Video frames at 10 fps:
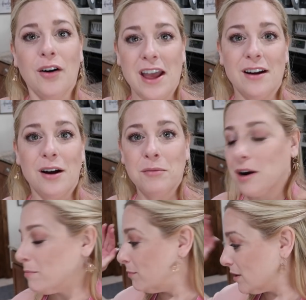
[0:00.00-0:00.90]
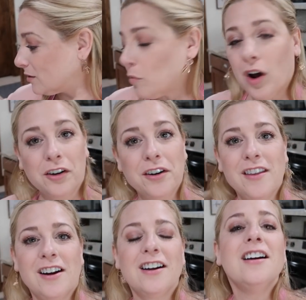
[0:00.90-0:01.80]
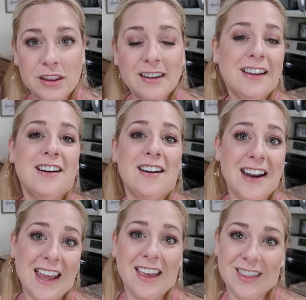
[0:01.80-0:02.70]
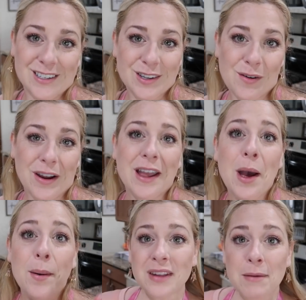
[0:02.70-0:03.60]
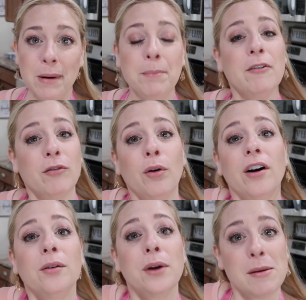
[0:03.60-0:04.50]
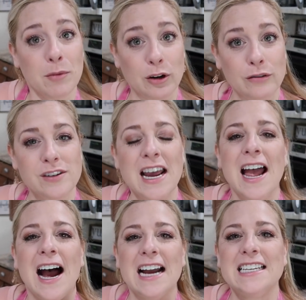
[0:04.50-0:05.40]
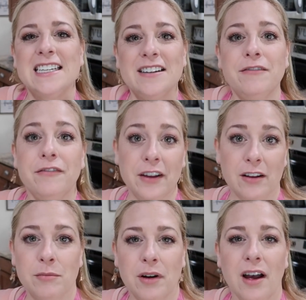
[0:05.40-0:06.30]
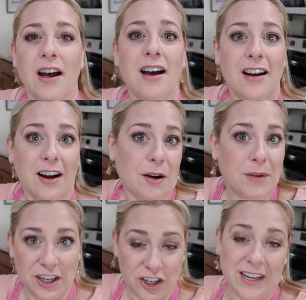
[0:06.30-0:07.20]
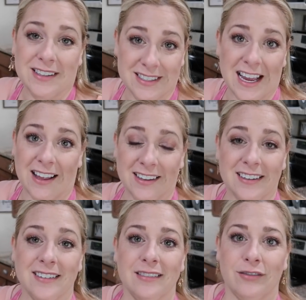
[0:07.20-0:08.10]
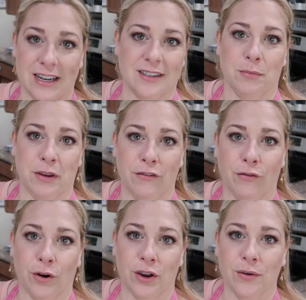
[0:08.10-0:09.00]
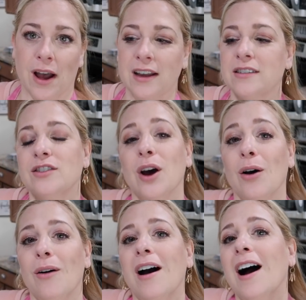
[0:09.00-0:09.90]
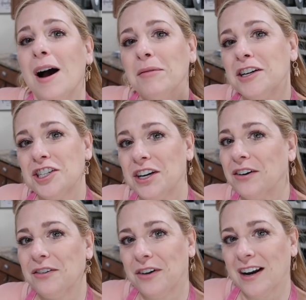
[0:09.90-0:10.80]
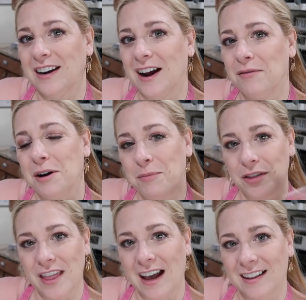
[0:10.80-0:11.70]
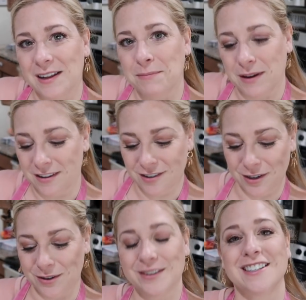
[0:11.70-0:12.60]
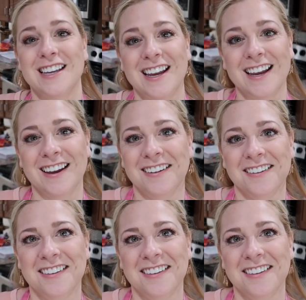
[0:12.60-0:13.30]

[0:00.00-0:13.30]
okay, I'm gonna put some water in there, put the lid on, and get these going. But before we moved, I did film my chicken salad recipe for you guys. So I'm gonna share it right now. I'm gonna put that clip in so you'll see